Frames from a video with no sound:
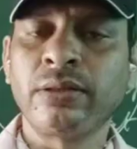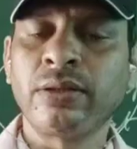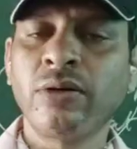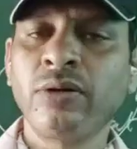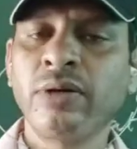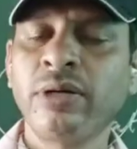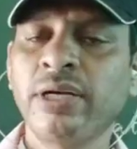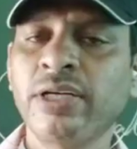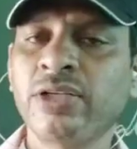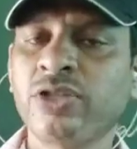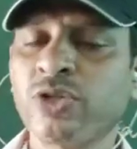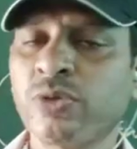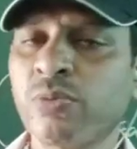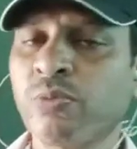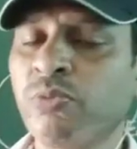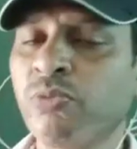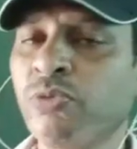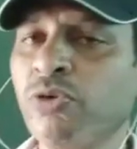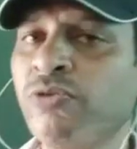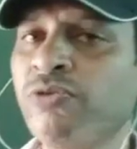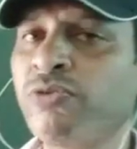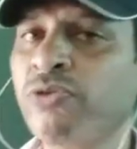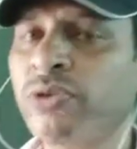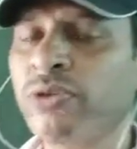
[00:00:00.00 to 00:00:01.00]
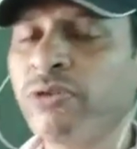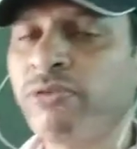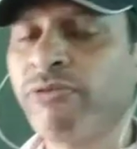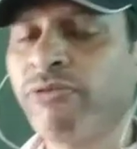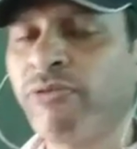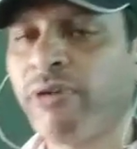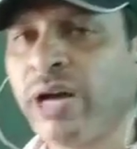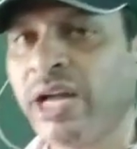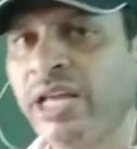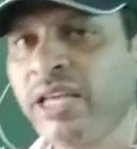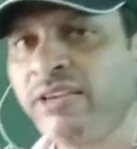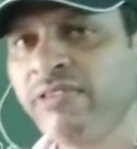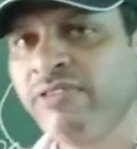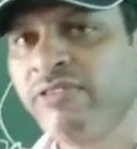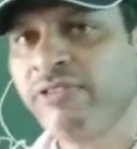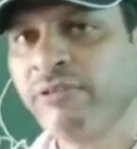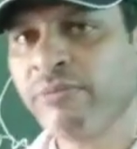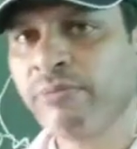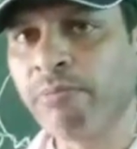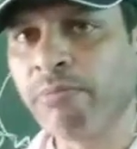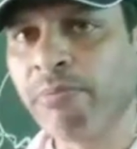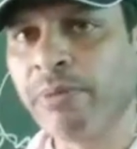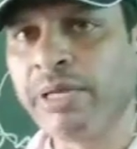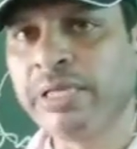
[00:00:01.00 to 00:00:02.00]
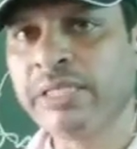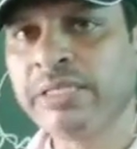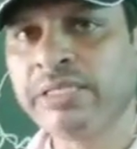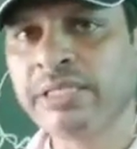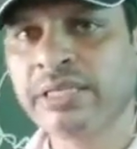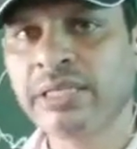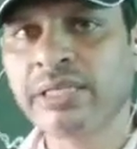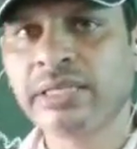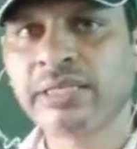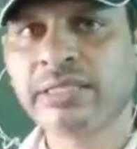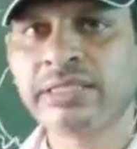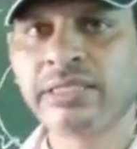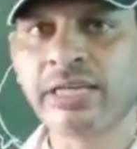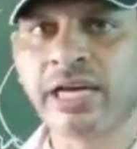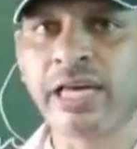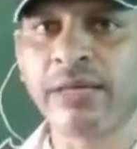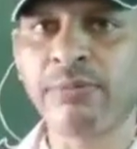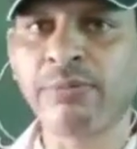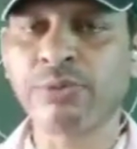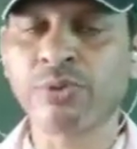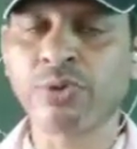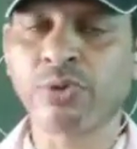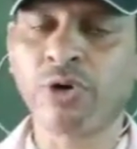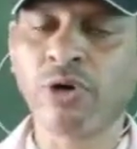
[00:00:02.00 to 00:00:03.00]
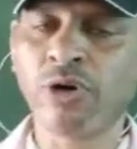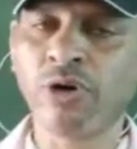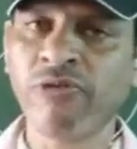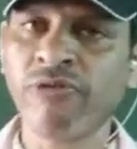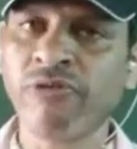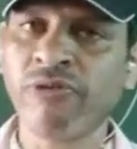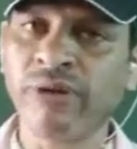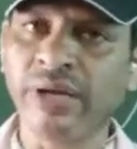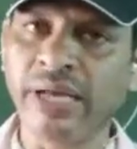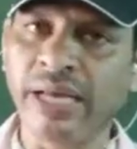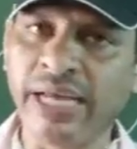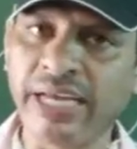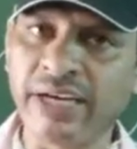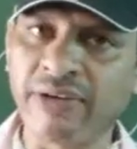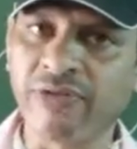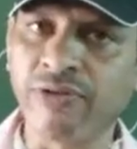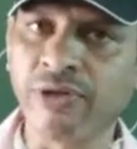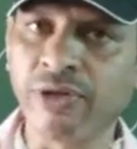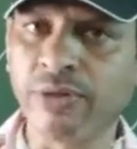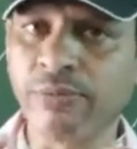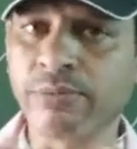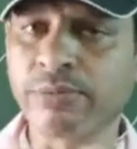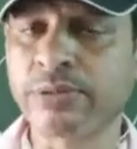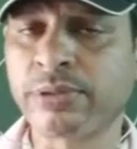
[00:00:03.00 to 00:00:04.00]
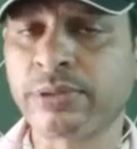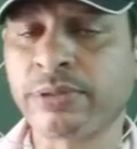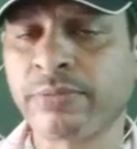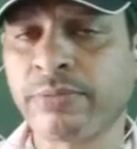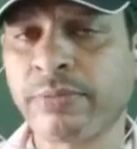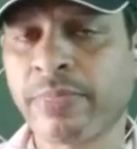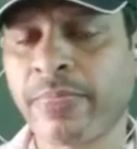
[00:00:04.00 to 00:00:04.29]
Now let's move to the 5 basic types of adverbs.